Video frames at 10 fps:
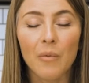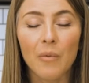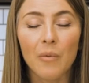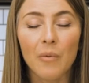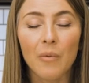
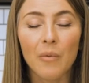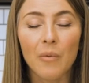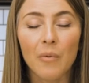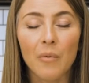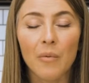
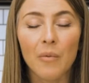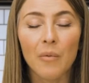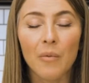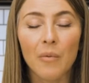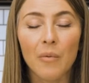
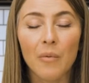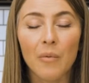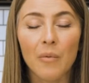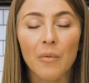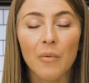
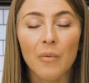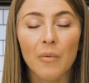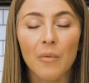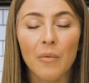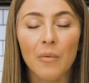
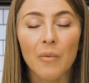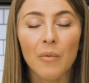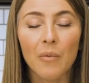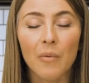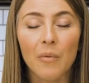
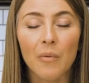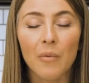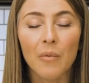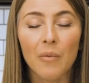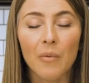
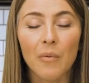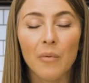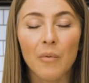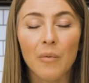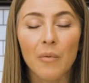
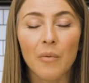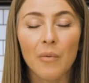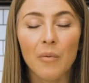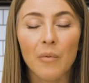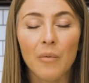
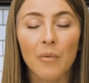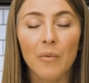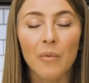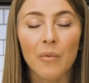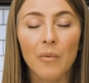
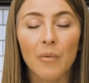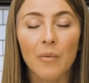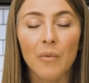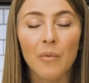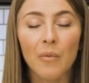
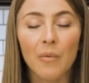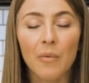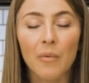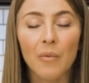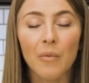
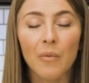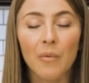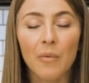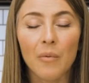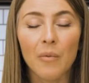
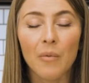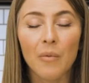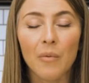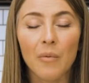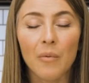
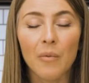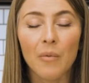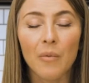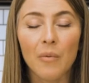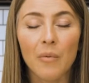
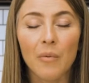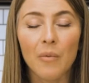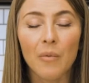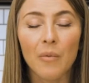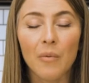(silent)